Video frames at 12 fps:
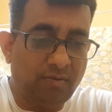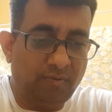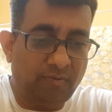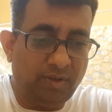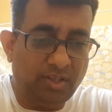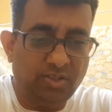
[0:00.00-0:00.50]

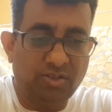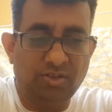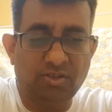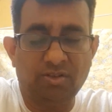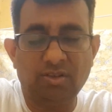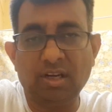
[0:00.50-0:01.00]

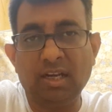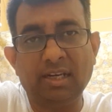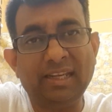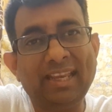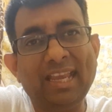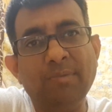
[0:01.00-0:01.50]
which are
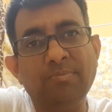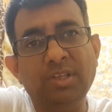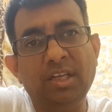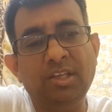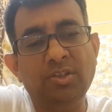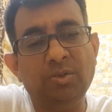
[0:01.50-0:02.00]
kept
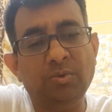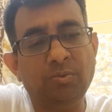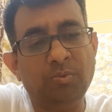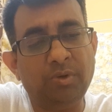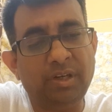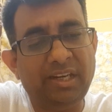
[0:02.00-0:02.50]

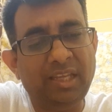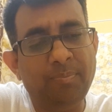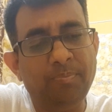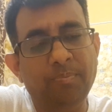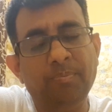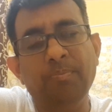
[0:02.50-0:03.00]
into deep
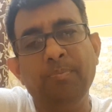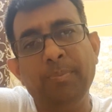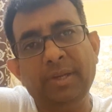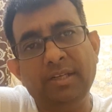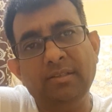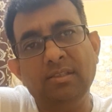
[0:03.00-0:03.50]

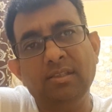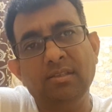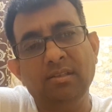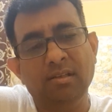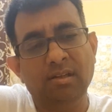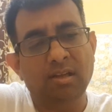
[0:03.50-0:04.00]

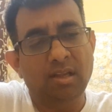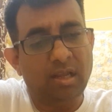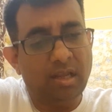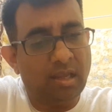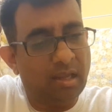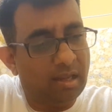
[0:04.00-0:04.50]
pits
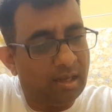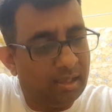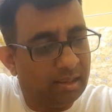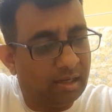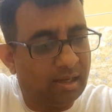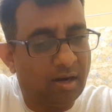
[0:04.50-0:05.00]

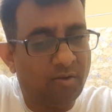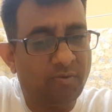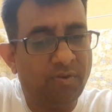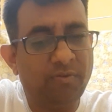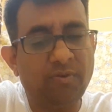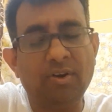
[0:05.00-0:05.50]
in the
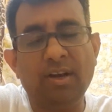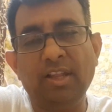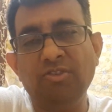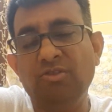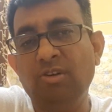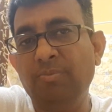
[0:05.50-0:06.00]
ground for
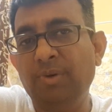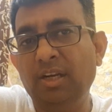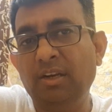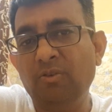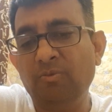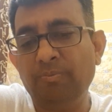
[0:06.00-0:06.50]
natural
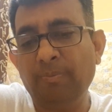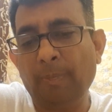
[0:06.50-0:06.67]
breakdown.